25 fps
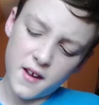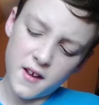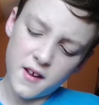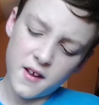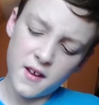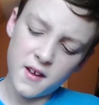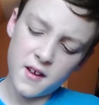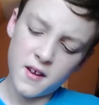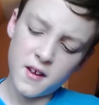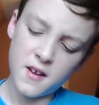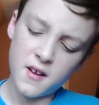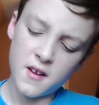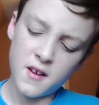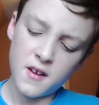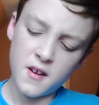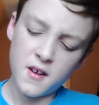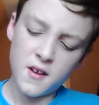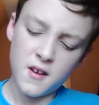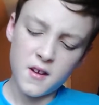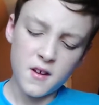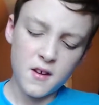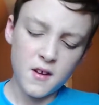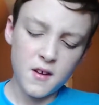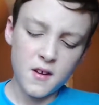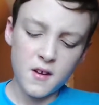
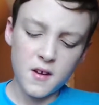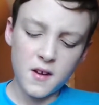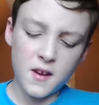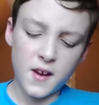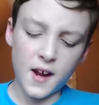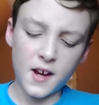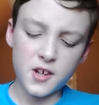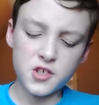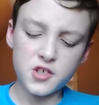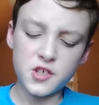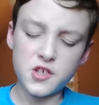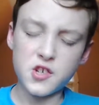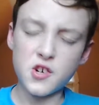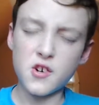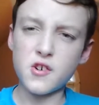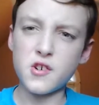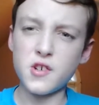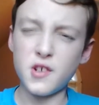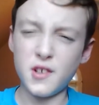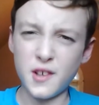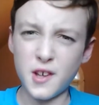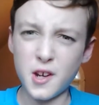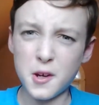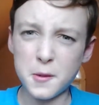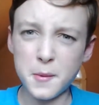it actually turned
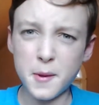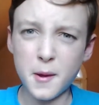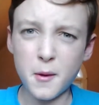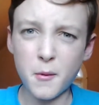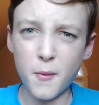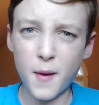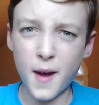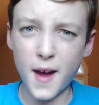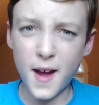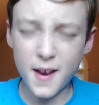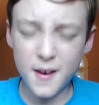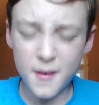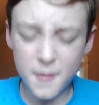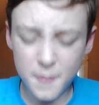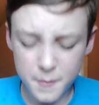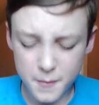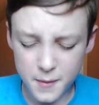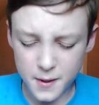a little bit wet,